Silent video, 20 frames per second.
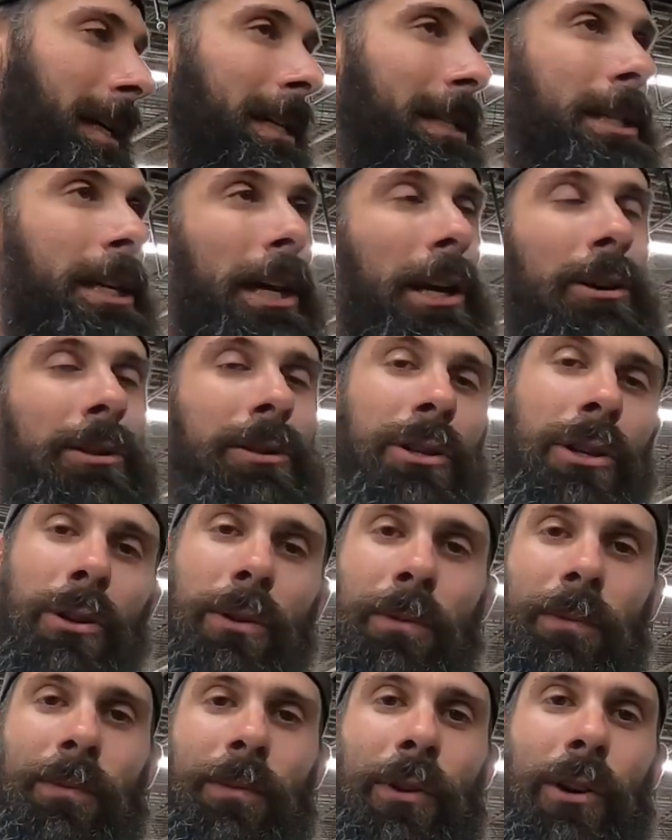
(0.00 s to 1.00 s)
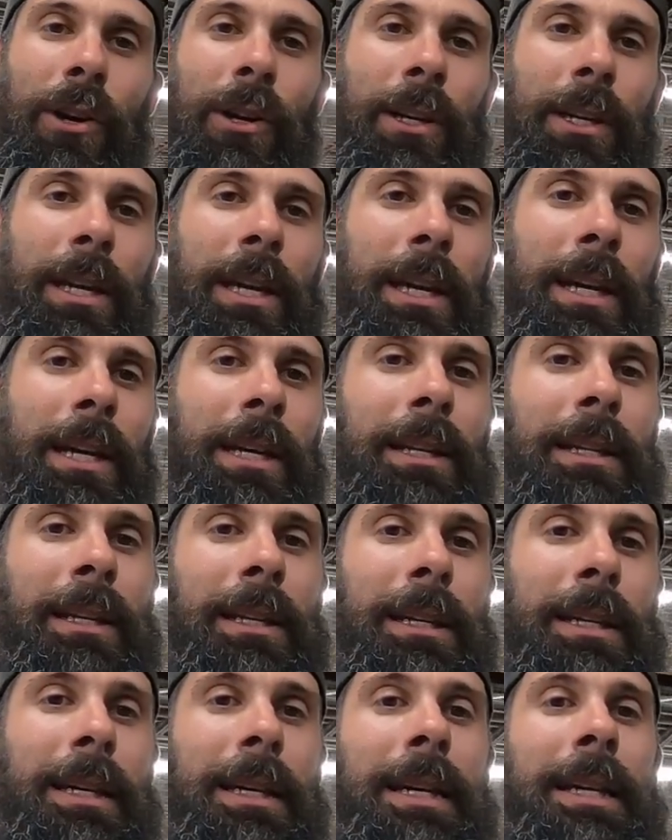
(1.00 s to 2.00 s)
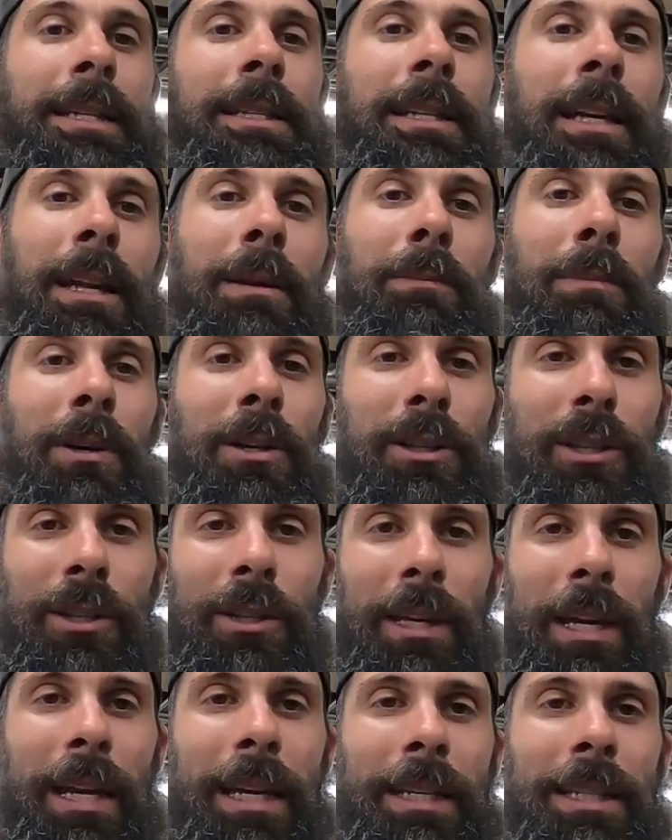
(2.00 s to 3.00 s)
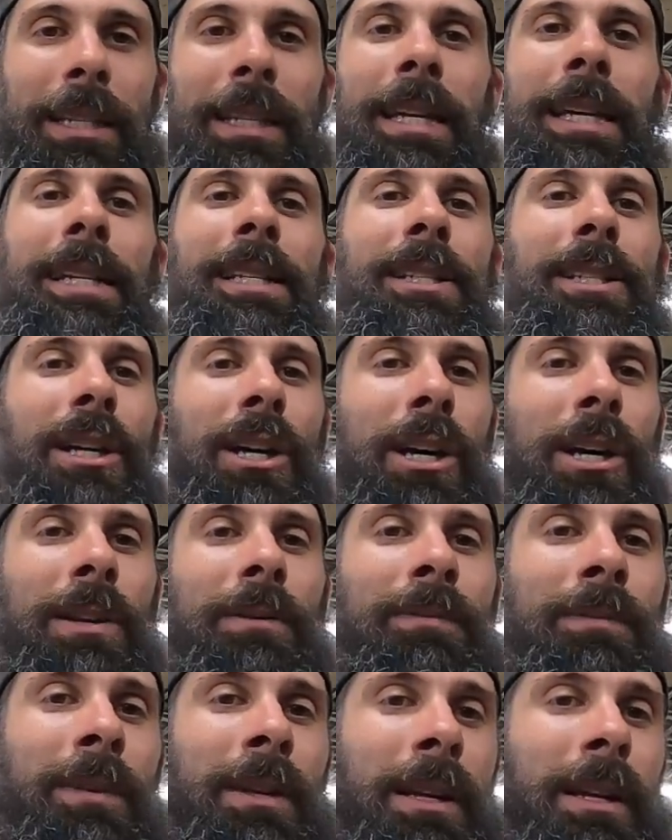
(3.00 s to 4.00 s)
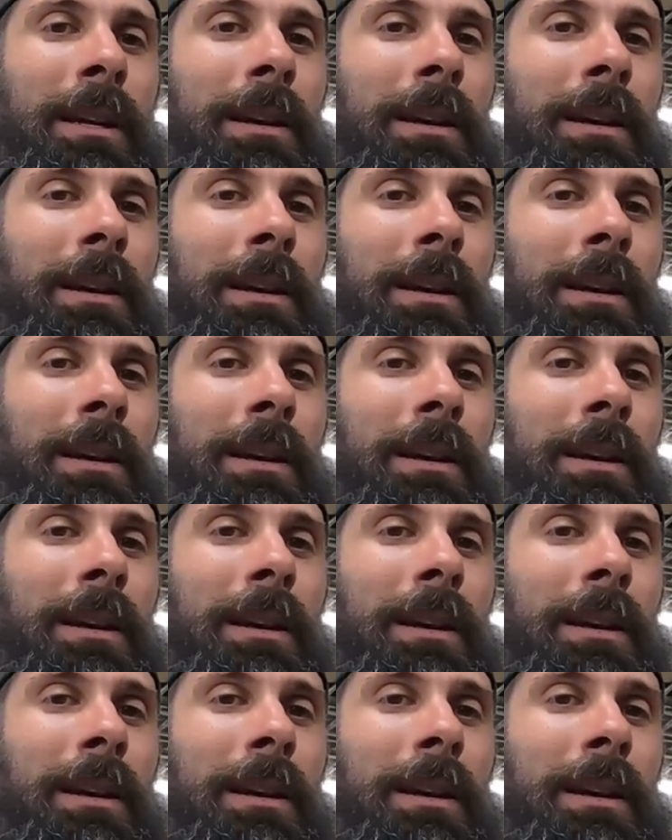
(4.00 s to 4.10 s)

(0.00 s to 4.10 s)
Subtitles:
He's got our tube front kit. He's got a bunch of things, and he's done